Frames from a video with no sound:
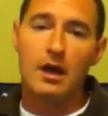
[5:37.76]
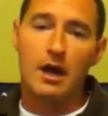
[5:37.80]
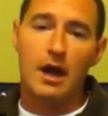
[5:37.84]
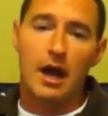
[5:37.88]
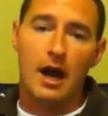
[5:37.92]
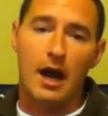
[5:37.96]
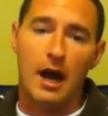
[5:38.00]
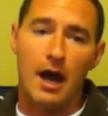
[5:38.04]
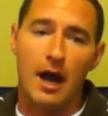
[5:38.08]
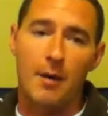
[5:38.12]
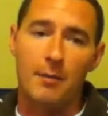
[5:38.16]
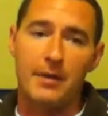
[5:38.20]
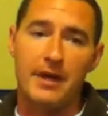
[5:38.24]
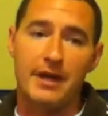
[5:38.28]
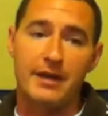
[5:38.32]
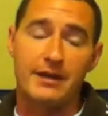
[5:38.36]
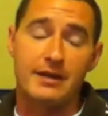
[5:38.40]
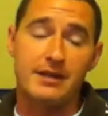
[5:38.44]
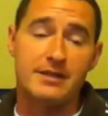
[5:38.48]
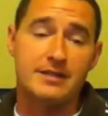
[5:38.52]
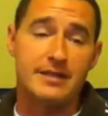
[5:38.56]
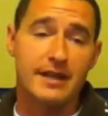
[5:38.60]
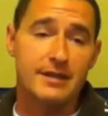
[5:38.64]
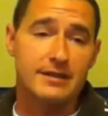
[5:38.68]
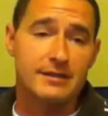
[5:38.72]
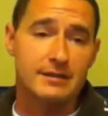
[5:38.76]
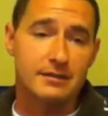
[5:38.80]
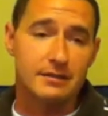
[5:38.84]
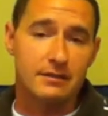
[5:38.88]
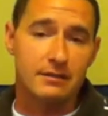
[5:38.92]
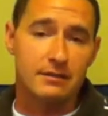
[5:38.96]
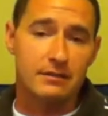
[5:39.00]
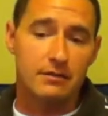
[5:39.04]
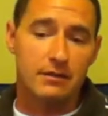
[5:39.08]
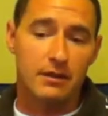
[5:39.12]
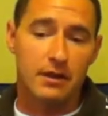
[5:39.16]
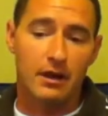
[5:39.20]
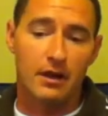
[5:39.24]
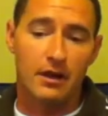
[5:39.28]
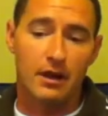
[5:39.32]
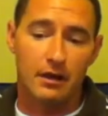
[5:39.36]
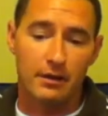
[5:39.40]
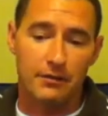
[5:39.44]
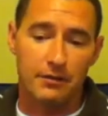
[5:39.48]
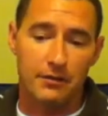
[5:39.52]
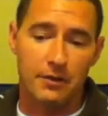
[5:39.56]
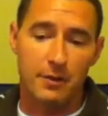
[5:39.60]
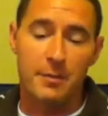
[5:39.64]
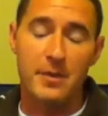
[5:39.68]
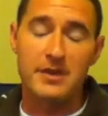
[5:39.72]
And since
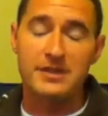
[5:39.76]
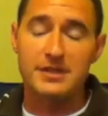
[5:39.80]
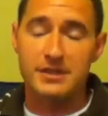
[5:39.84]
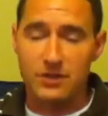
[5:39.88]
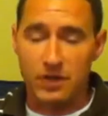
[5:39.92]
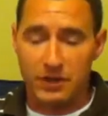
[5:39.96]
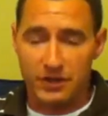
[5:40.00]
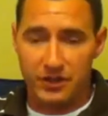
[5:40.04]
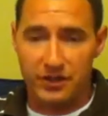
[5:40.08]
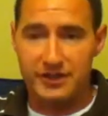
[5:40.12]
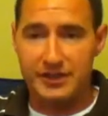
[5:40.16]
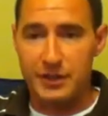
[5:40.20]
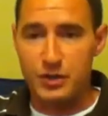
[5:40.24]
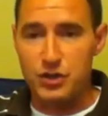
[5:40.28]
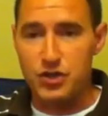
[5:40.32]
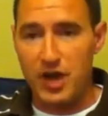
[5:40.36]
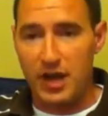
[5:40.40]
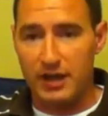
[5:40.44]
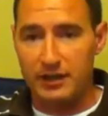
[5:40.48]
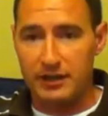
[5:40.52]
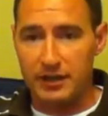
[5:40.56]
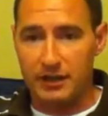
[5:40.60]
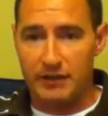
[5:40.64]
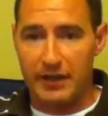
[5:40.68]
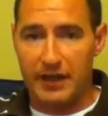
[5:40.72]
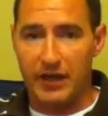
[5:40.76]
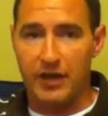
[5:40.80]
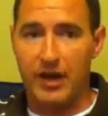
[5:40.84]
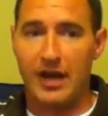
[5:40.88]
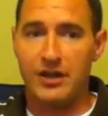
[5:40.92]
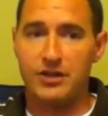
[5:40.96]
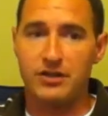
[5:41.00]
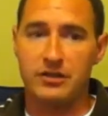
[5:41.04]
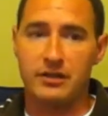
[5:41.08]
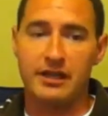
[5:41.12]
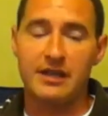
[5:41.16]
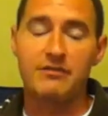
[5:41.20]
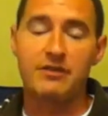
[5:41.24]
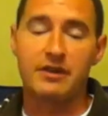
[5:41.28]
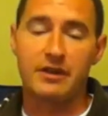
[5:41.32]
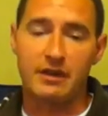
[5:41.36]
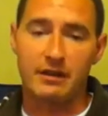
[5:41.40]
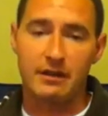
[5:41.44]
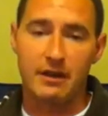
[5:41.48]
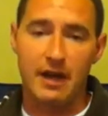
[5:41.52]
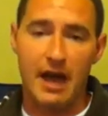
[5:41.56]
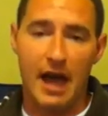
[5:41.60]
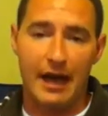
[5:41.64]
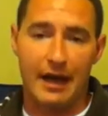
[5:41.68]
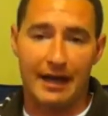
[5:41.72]
the business logic is injected, they could actually even
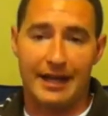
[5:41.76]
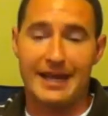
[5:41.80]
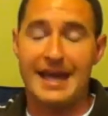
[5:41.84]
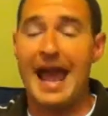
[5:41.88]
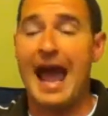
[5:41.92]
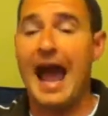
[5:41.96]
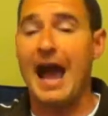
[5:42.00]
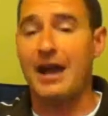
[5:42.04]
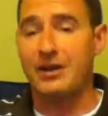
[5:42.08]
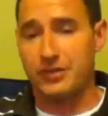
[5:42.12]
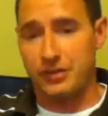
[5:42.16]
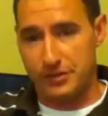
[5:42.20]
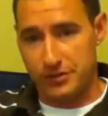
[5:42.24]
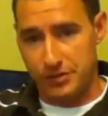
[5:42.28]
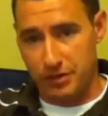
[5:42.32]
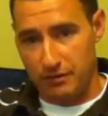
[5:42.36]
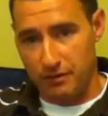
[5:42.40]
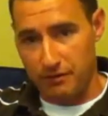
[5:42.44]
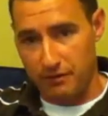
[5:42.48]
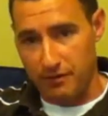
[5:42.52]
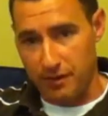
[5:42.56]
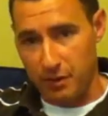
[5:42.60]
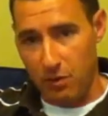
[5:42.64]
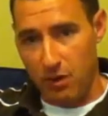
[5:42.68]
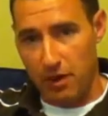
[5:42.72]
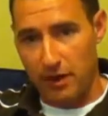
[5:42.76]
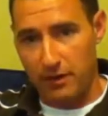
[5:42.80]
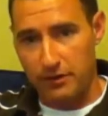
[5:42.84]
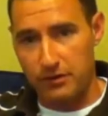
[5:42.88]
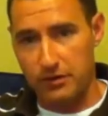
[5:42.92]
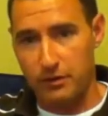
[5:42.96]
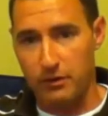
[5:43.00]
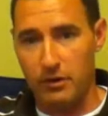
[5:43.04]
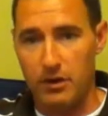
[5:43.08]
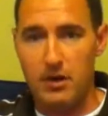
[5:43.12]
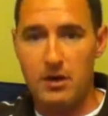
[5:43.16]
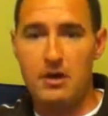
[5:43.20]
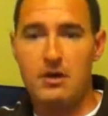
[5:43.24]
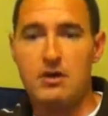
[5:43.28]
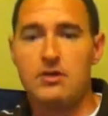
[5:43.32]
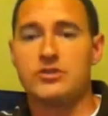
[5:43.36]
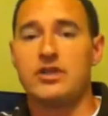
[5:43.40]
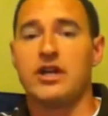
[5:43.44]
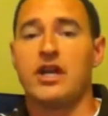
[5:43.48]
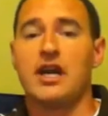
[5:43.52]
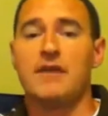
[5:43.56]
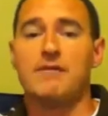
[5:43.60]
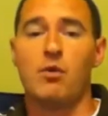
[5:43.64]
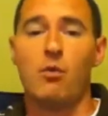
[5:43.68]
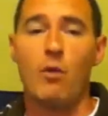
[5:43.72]
add a caching server if they wanted to. So they
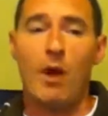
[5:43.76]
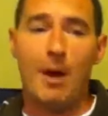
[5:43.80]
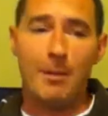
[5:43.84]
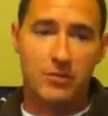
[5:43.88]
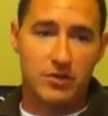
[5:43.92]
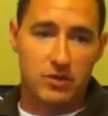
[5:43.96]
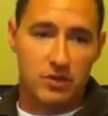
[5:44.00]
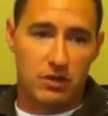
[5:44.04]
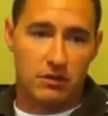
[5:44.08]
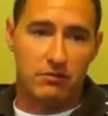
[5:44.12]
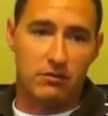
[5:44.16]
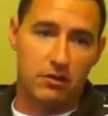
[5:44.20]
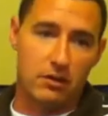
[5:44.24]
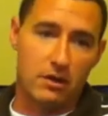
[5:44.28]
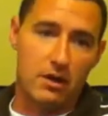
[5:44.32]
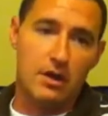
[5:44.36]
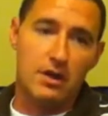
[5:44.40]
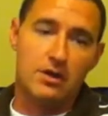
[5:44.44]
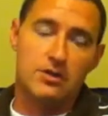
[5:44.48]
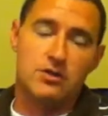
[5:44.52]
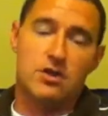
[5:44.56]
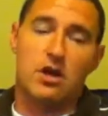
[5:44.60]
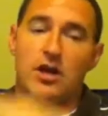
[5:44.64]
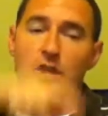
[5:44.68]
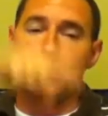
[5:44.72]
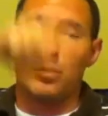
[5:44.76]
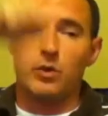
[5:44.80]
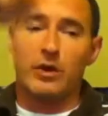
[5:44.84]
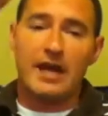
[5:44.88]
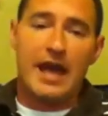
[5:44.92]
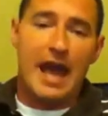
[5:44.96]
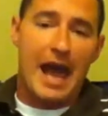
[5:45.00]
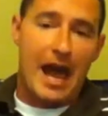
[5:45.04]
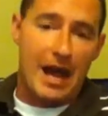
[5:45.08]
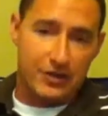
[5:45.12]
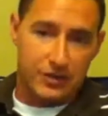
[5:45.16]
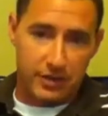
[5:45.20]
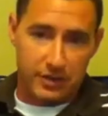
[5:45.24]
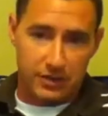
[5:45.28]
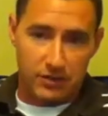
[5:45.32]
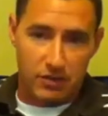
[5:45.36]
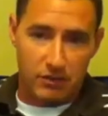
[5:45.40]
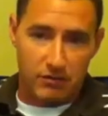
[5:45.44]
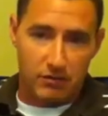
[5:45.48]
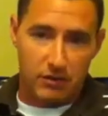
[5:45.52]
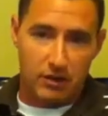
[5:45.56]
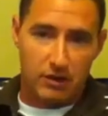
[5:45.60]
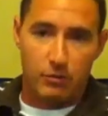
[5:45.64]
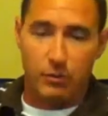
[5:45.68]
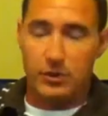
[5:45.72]
could have a web server talking to a caching
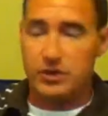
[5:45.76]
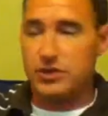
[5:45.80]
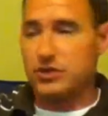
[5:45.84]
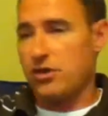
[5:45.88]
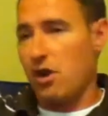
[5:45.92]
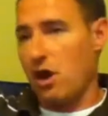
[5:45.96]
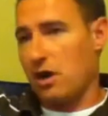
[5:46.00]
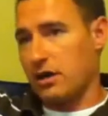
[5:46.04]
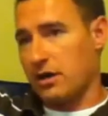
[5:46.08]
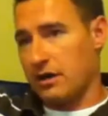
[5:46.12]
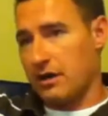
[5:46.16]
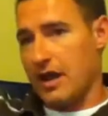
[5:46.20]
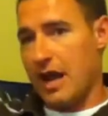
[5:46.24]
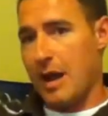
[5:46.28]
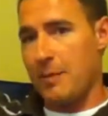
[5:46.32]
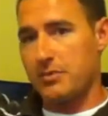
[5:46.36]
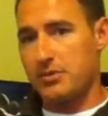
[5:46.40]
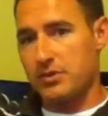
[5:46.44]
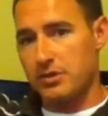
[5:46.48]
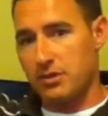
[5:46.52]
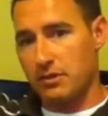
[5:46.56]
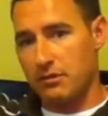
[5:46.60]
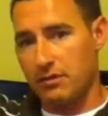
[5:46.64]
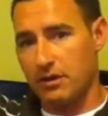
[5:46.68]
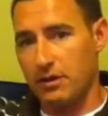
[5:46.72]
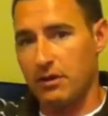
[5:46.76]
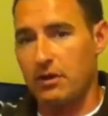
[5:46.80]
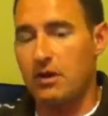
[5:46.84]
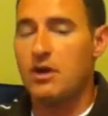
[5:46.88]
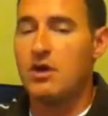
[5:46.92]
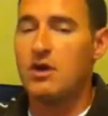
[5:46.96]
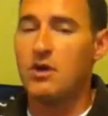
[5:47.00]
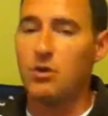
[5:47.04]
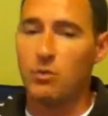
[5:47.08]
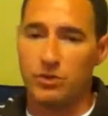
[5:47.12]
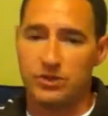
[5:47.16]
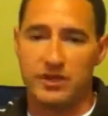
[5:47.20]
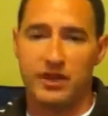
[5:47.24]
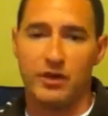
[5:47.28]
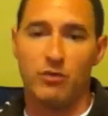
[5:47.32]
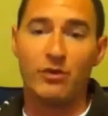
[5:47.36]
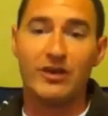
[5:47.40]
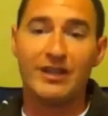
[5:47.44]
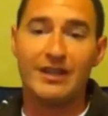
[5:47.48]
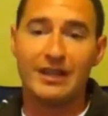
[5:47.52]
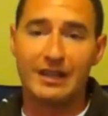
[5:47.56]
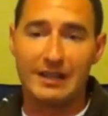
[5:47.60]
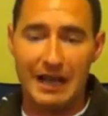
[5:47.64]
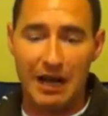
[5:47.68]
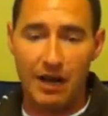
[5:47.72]
server, which talk to the app server, which is going to
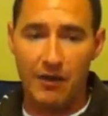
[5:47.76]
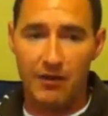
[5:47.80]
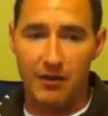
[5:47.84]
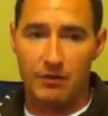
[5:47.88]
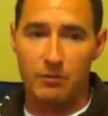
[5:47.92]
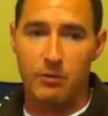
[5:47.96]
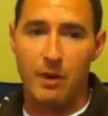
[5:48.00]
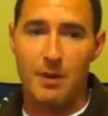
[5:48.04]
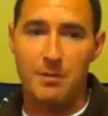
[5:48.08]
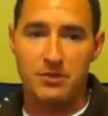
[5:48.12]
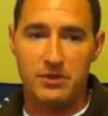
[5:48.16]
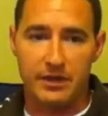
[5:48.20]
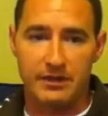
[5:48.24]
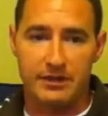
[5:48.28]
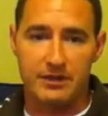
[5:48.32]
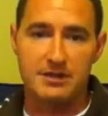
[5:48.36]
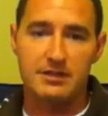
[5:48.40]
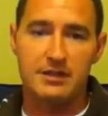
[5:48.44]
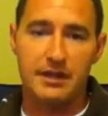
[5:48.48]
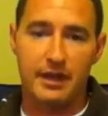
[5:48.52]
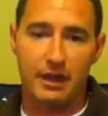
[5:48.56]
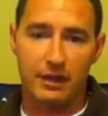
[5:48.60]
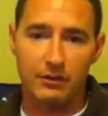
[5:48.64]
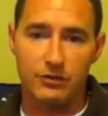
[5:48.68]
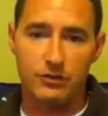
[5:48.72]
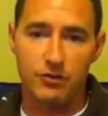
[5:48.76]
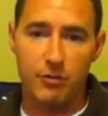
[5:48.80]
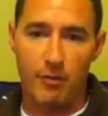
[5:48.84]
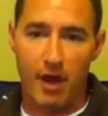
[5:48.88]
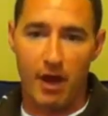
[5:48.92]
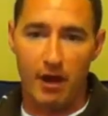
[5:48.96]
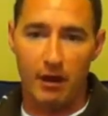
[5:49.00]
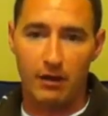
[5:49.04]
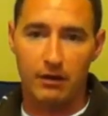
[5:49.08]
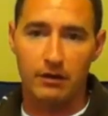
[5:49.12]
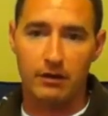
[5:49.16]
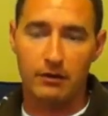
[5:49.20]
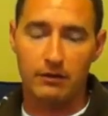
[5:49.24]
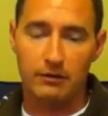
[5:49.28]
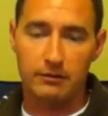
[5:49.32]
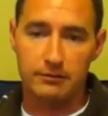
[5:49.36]
really allow their website to scale dramatically.